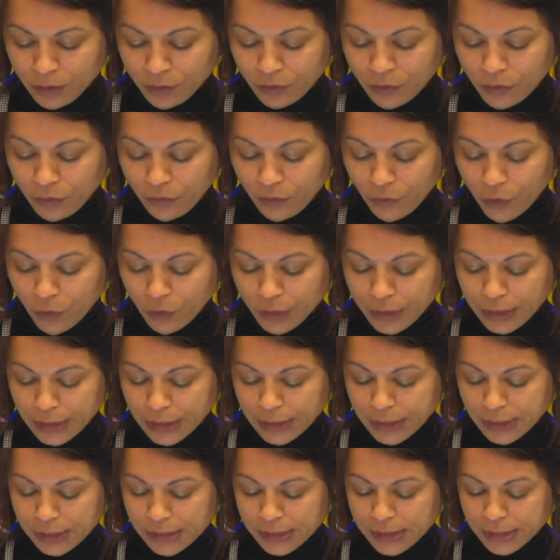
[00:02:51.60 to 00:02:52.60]
For four
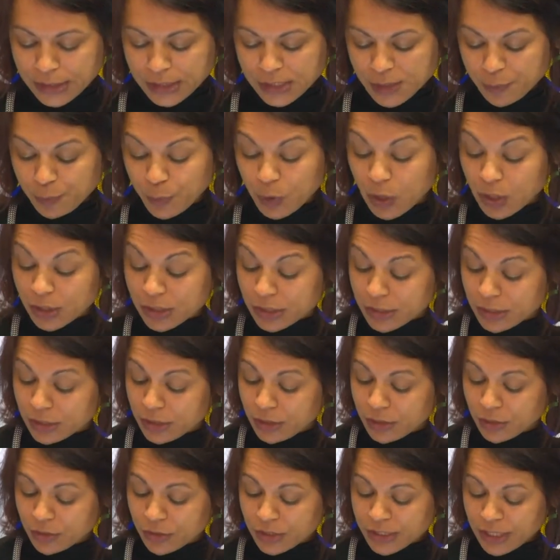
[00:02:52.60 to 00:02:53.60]
years, these
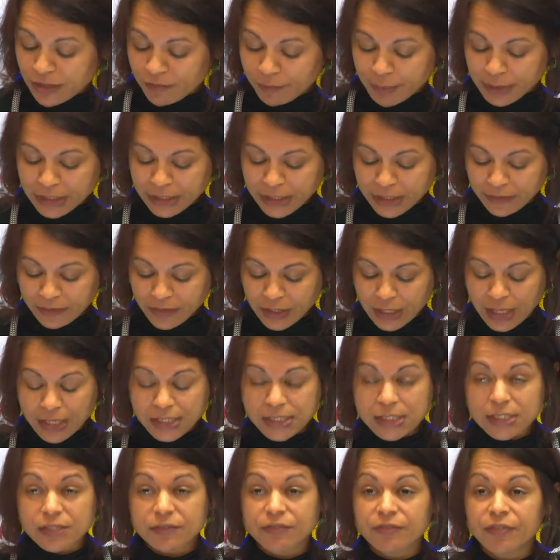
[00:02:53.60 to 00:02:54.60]
prostitutes have been giving
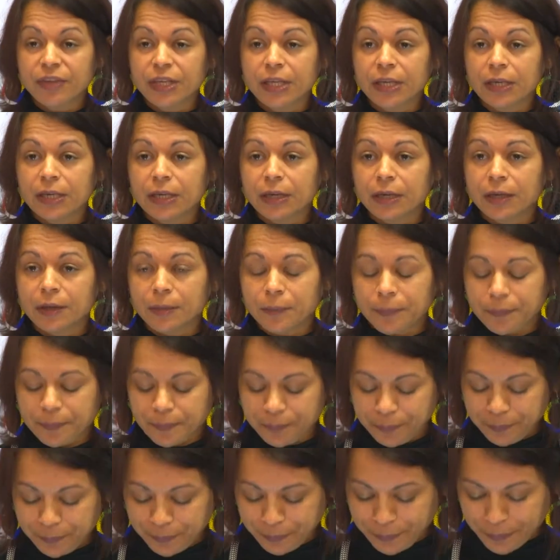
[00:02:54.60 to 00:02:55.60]
us the finger
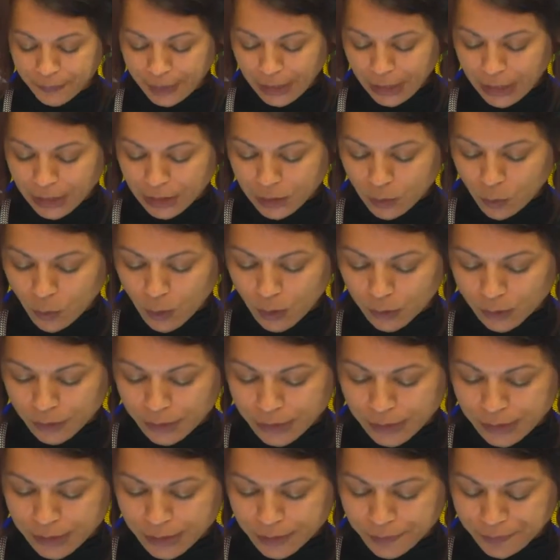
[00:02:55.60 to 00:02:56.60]
end
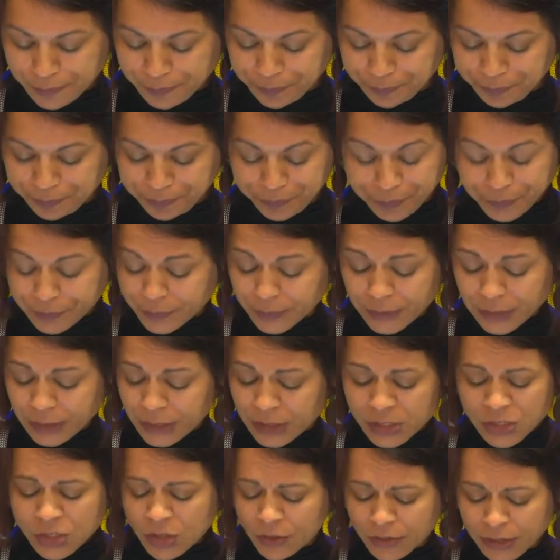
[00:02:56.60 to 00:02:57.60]
quote.
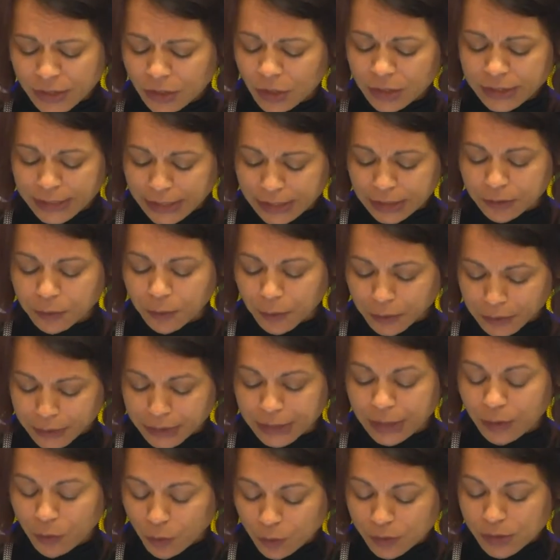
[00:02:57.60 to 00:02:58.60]
Sorry, not end quote.
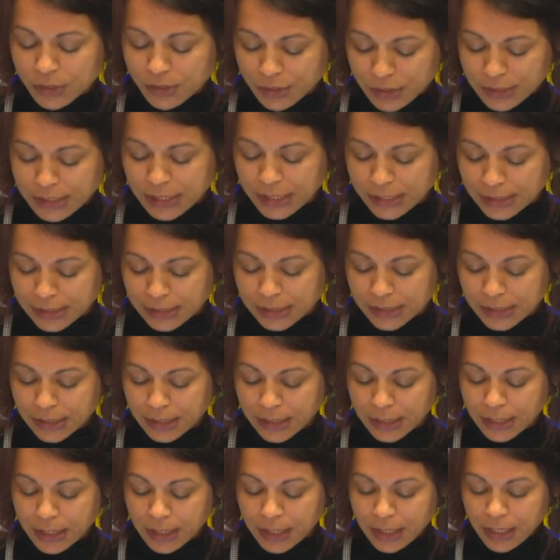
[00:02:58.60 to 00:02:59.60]
He also says,
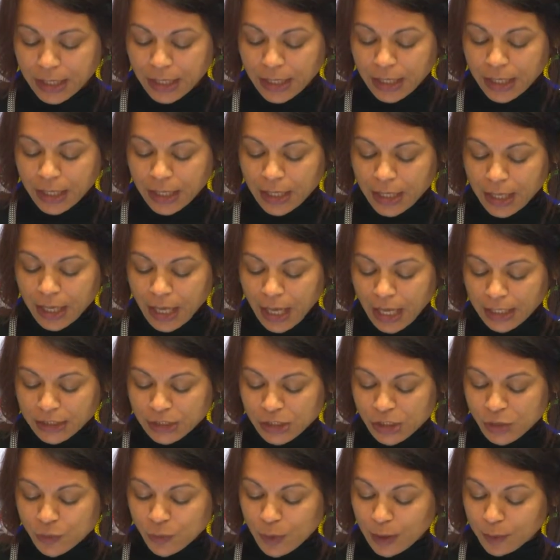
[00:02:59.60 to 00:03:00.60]
I
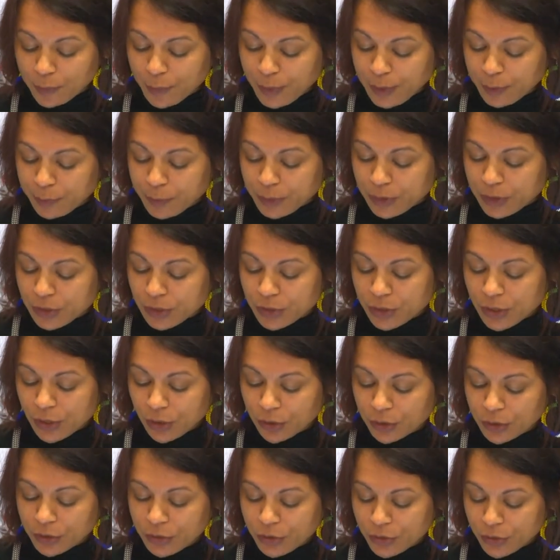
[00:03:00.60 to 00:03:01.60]
just want people to
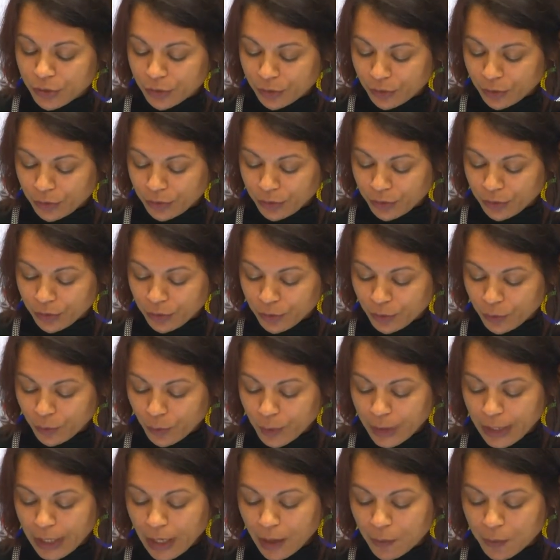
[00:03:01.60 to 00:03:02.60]
know the truth,
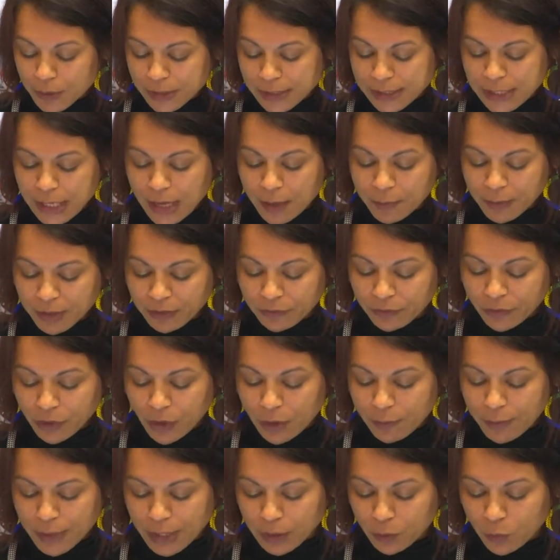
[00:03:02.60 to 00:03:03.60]
where I was coming
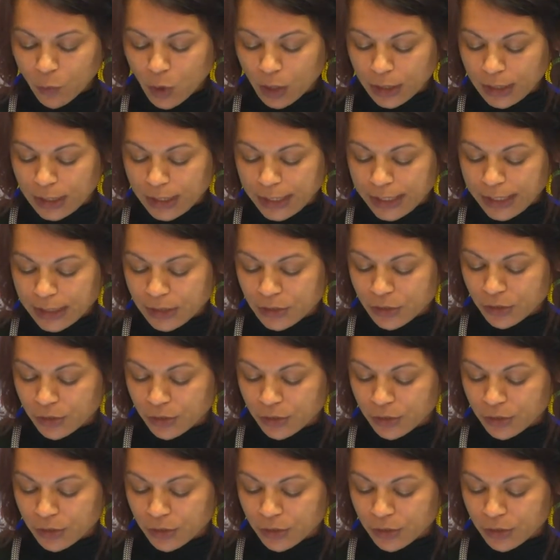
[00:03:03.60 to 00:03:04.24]
from and what led